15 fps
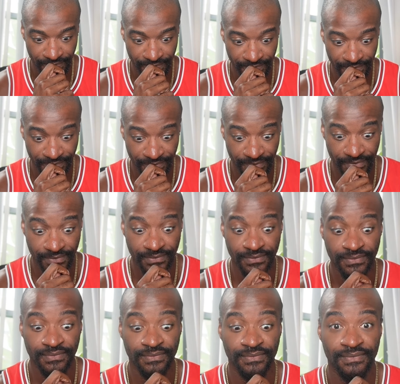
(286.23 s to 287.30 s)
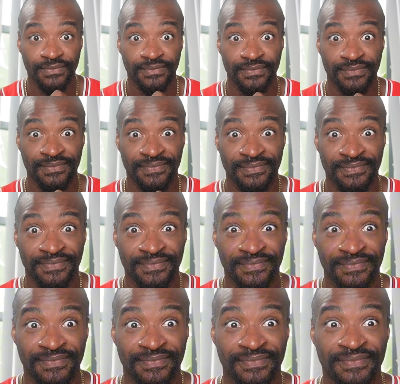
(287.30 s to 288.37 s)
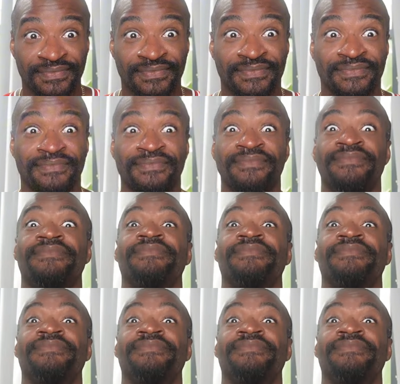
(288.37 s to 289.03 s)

(silent)